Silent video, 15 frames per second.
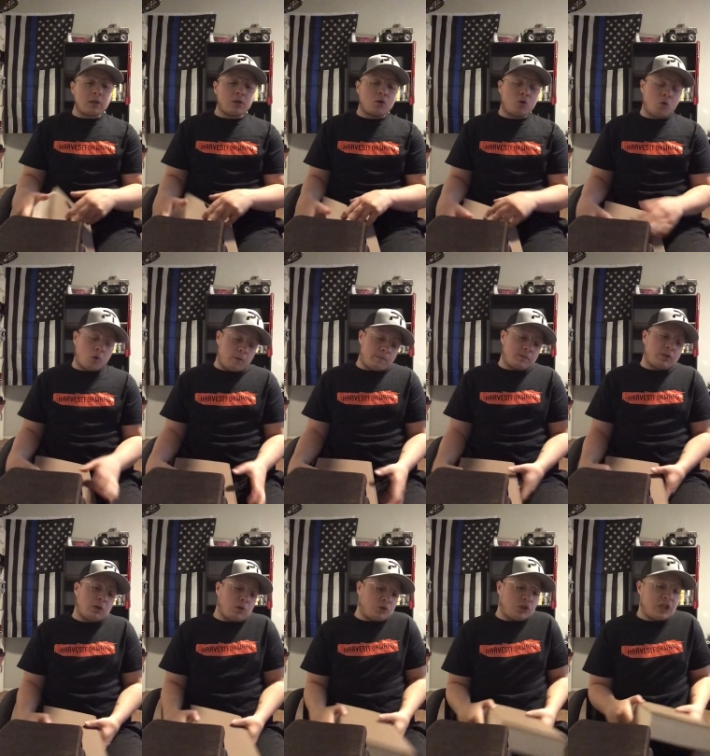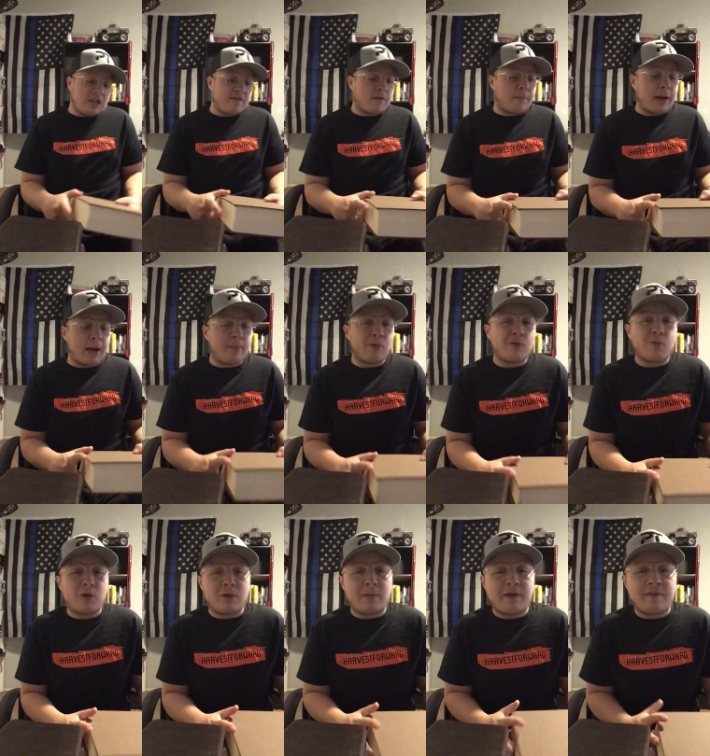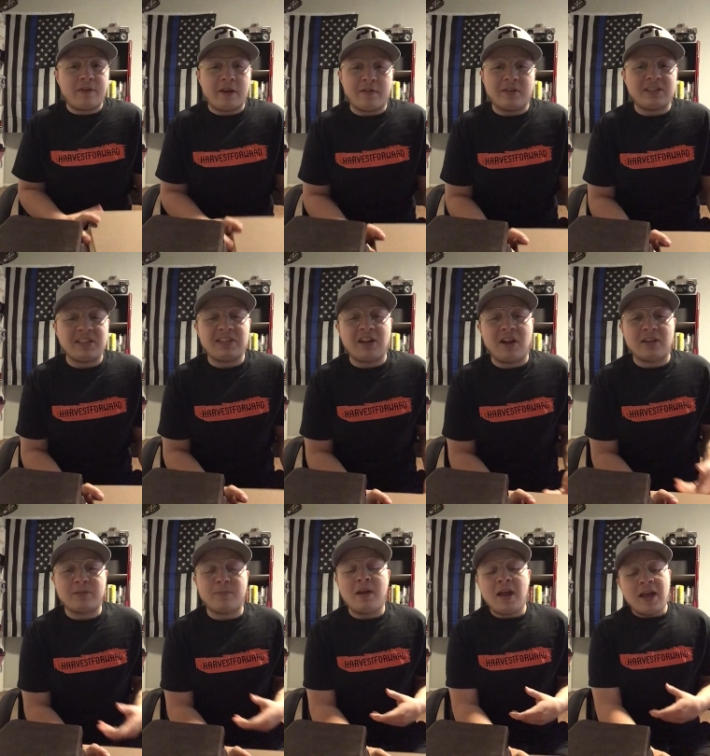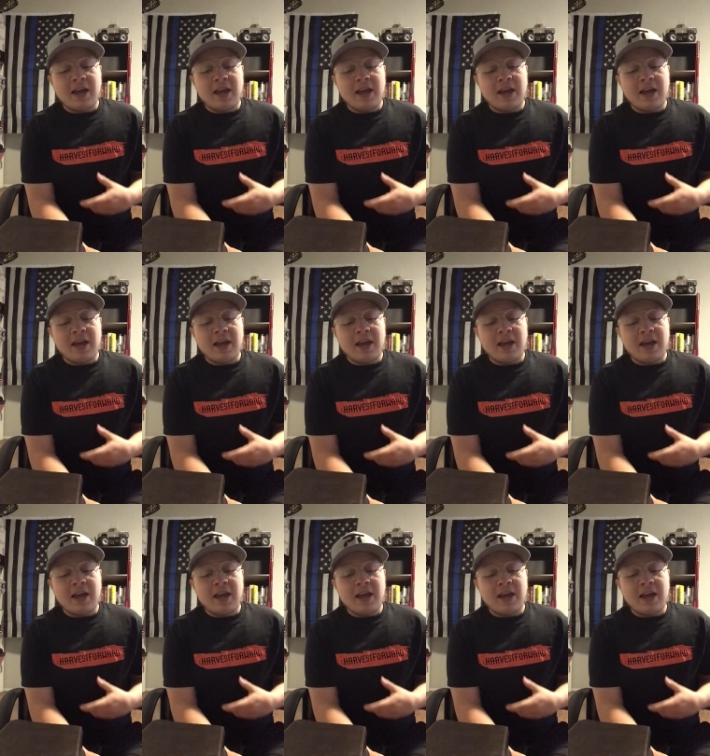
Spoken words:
Cool. So Geneva Bible, one of my favorites. It's awesome.